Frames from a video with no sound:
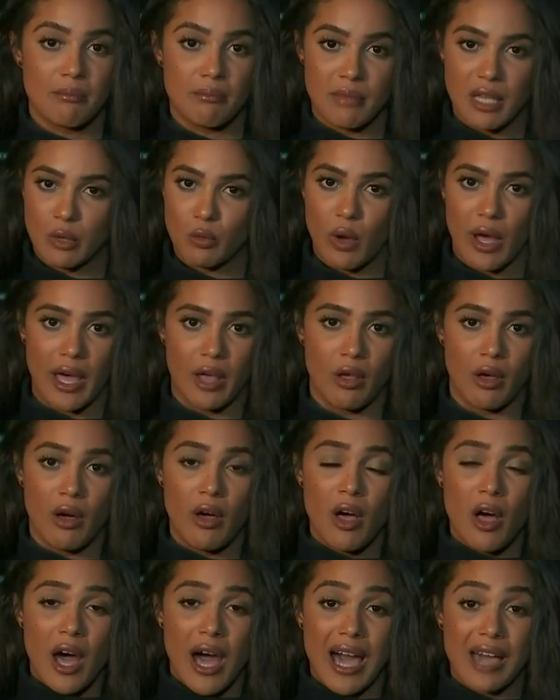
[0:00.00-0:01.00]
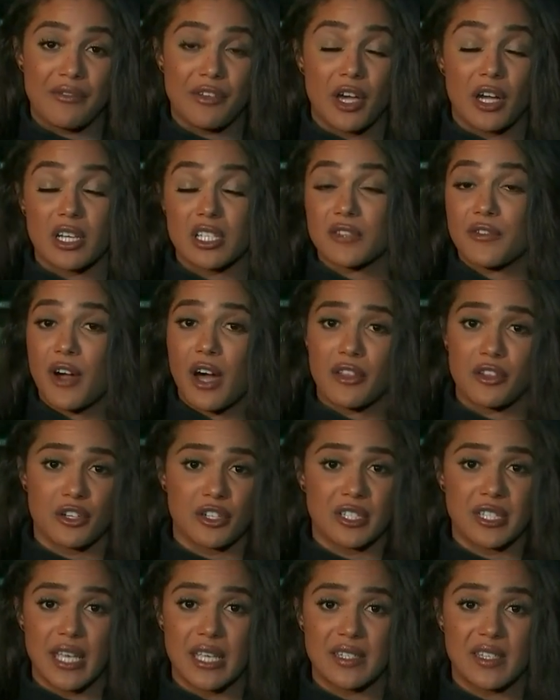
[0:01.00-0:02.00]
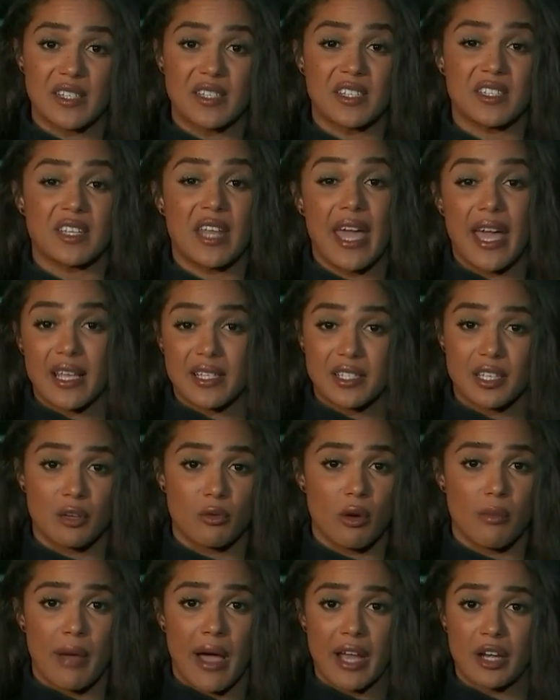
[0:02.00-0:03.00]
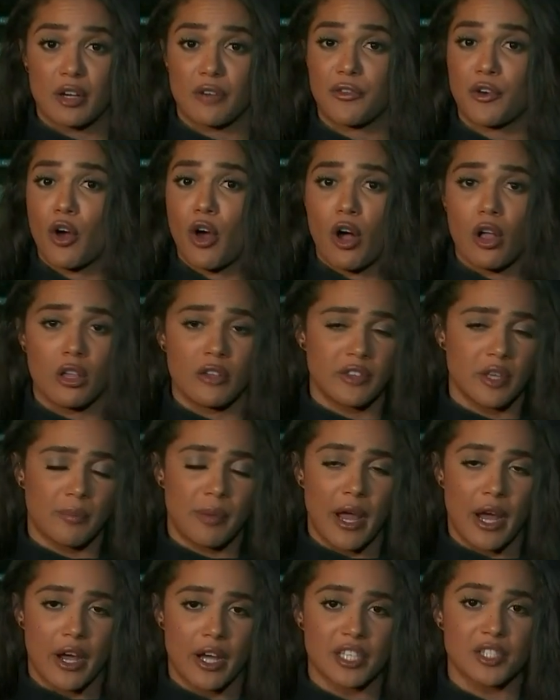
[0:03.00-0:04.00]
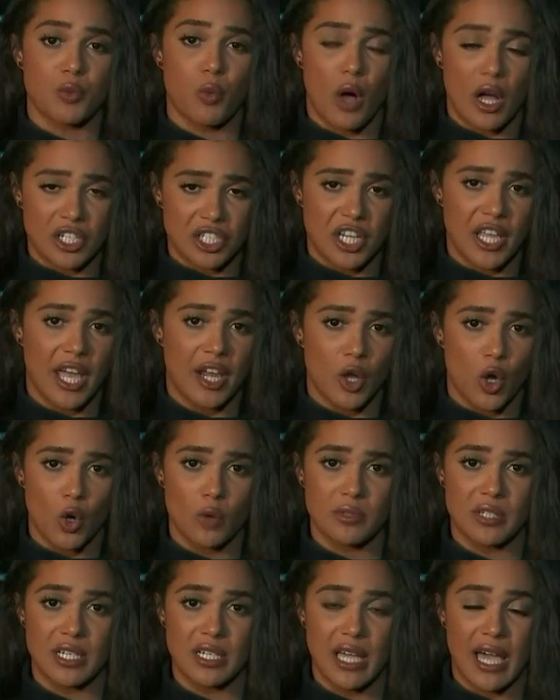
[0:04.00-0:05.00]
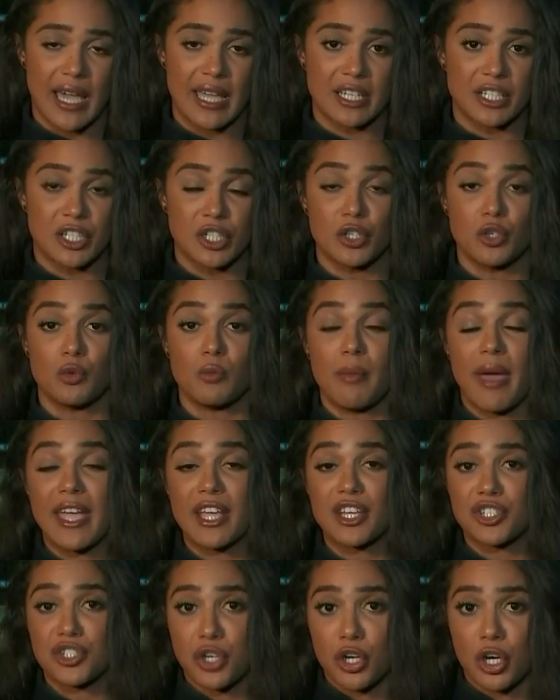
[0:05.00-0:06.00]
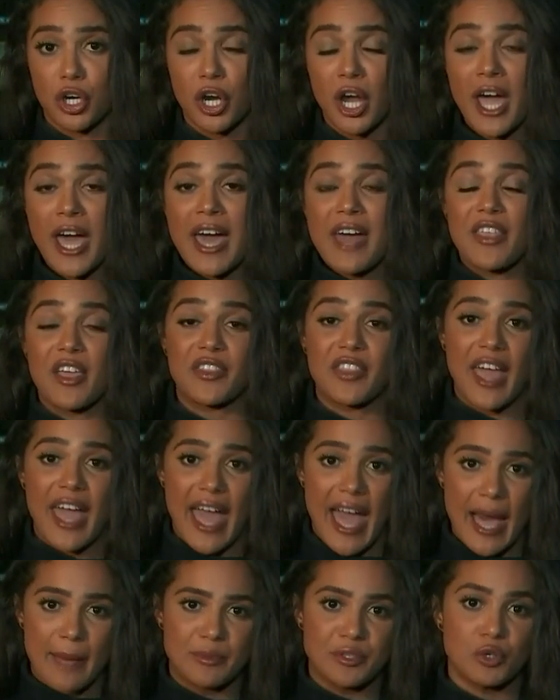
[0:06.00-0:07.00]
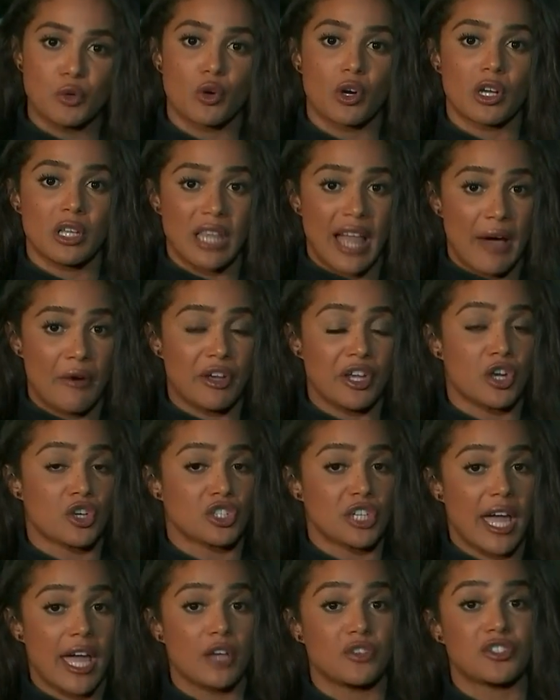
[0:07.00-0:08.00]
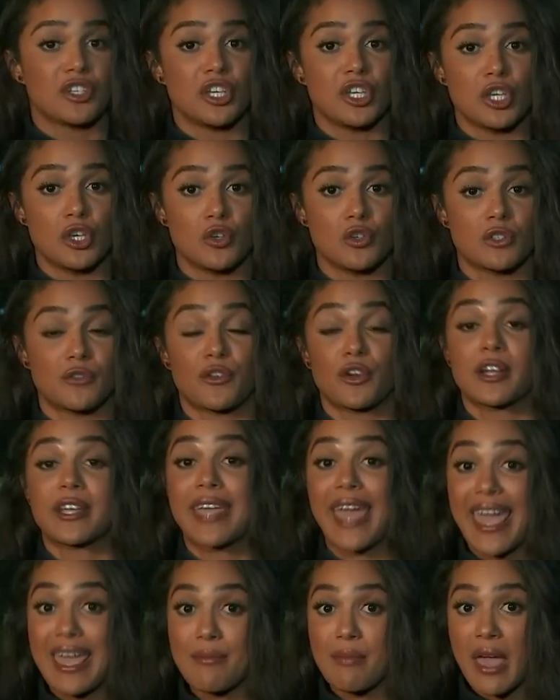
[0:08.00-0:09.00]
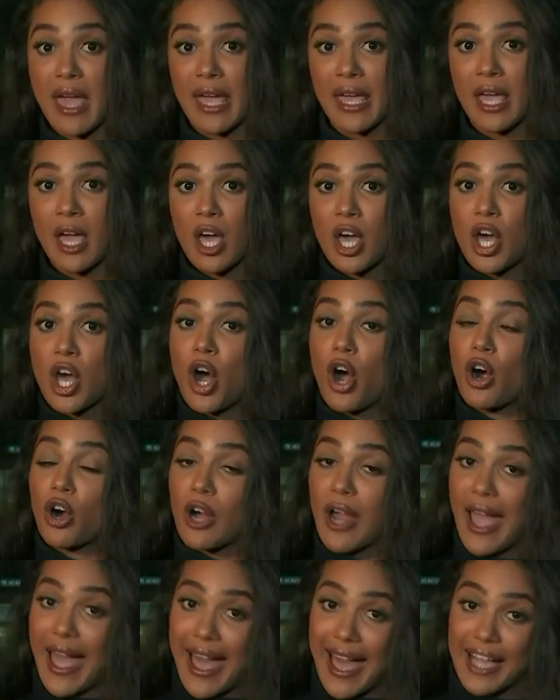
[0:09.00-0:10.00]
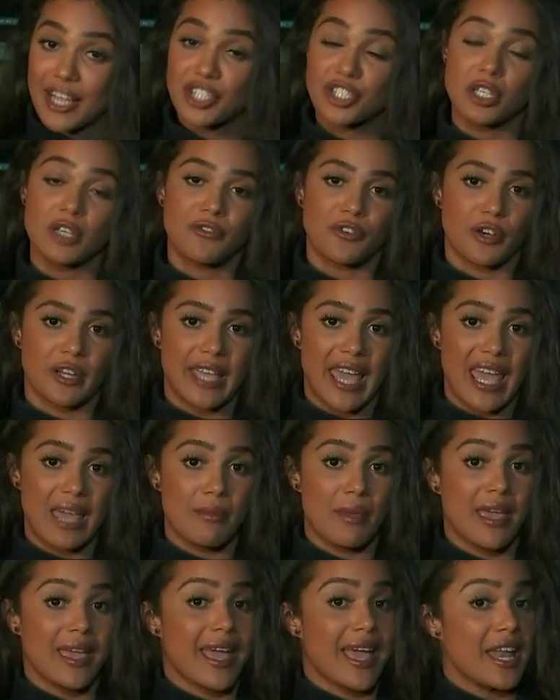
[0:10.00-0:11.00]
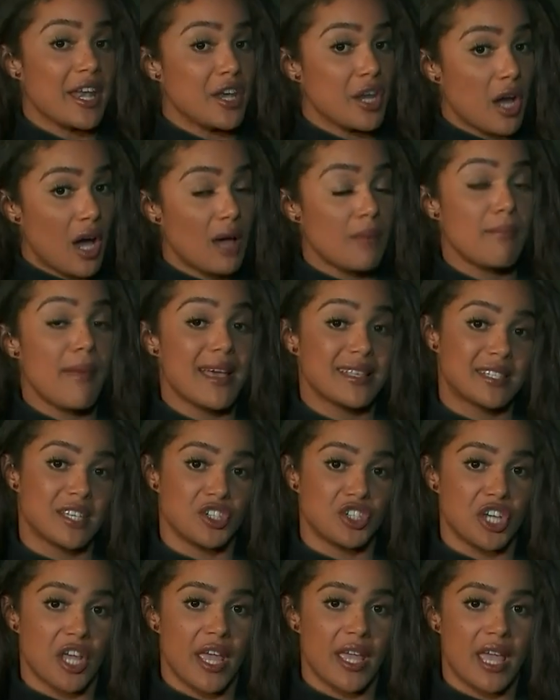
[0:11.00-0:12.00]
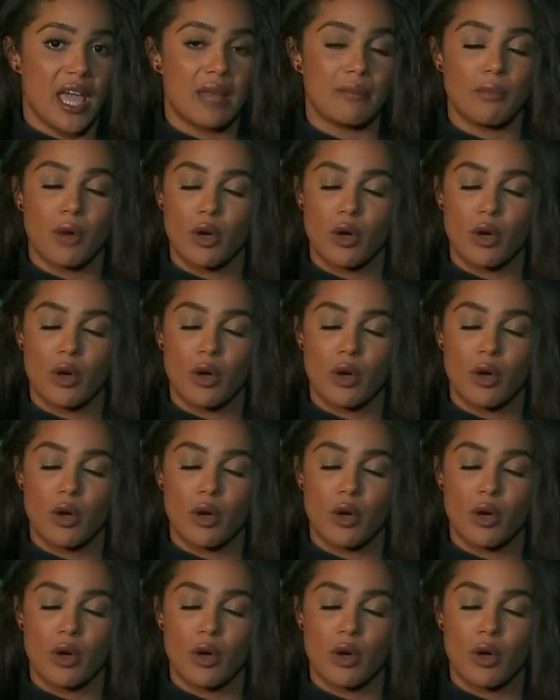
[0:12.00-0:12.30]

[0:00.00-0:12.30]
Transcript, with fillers: Meanwhile, Iviana's father says this is an excellent reminder for all of the parents watching at home tonight to make sure that the apps you are allowing your child to use for gaming are actually for gaming and not messaging. And